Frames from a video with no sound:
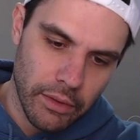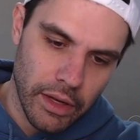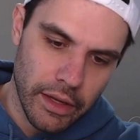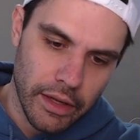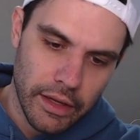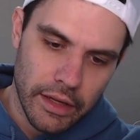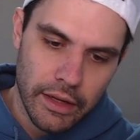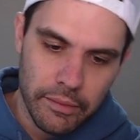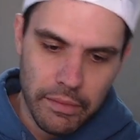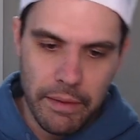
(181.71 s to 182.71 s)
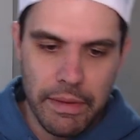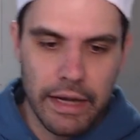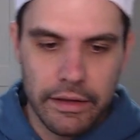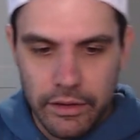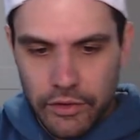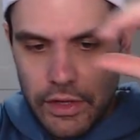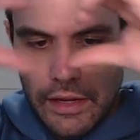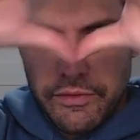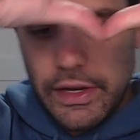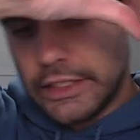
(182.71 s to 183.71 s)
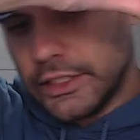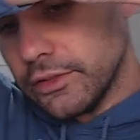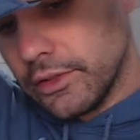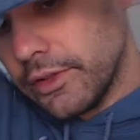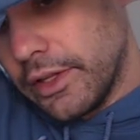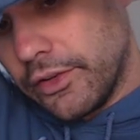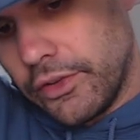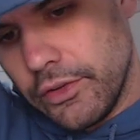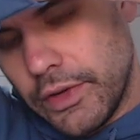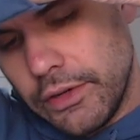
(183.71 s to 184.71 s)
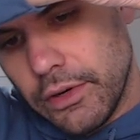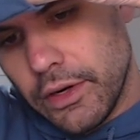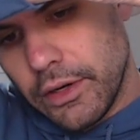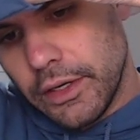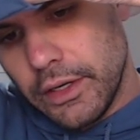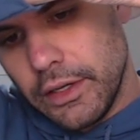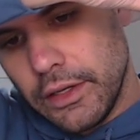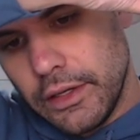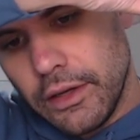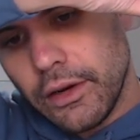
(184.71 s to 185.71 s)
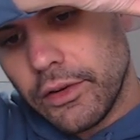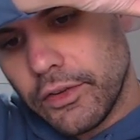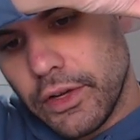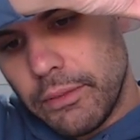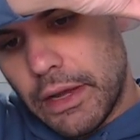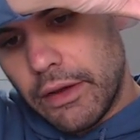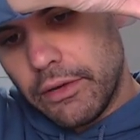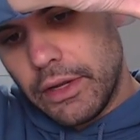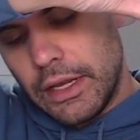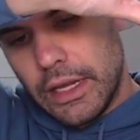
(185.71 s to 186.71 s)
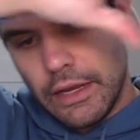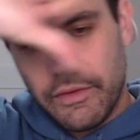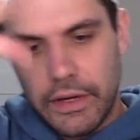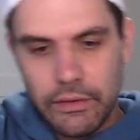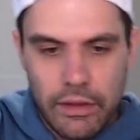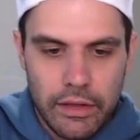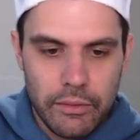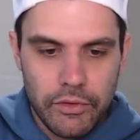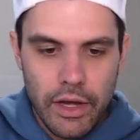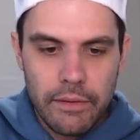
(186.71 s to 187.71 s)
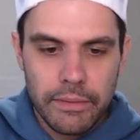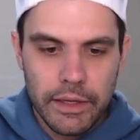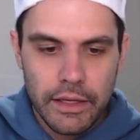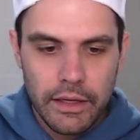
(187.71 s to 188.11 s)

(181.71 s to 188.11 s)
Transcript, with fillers: what, my Mac does that. In fact, I just learned this too. If I do a heart, hearts come out. If I do a thumbs up,